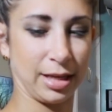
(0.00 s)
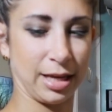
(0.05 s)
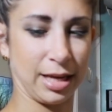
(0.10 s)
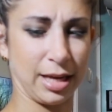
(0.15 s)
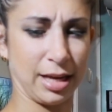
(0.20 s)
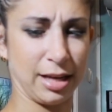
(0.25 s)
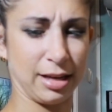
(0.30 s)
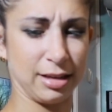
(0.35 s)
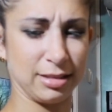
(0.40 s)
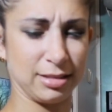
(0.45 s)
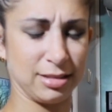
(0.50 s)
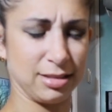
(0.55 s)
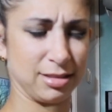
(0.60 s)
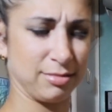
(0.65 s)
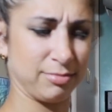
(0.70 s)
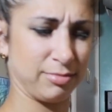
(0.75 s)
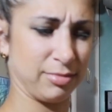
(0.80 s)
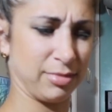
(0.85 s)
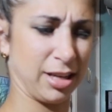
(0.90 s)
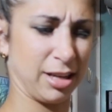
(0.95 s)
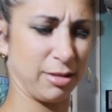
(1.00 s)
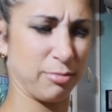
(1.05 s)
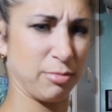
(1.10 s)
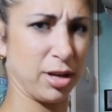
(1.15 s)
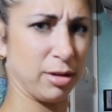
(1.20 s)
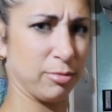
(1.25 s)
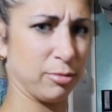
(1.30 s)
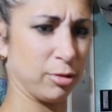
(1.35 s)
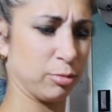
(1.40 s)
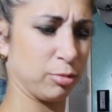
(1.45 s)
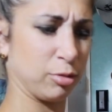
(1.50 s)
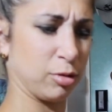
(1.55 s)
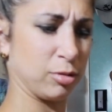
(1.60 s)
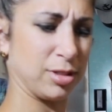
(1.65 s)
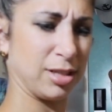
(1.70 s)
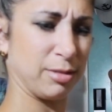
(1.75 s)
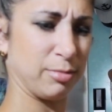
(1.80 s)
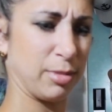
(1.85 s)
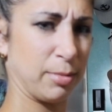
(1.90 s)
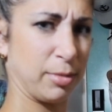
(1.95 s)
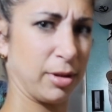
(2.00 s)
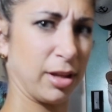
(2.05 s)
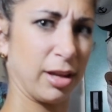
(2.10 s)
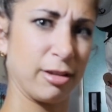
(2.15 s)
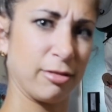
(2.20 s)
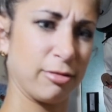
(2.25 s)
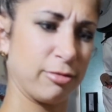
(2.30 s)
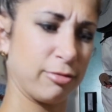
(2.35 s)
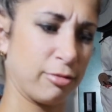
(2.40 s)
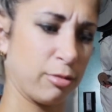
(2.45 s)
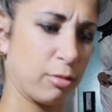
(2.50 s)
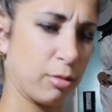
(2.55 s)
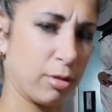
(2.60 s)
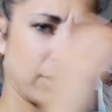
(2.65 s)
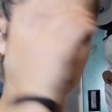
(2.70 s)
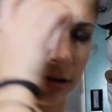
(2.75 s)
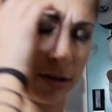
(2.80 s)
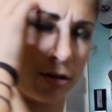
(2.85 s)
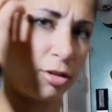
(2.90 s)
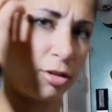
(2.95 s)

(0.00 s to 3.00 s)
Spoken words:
and like minimal protein, maybe like 4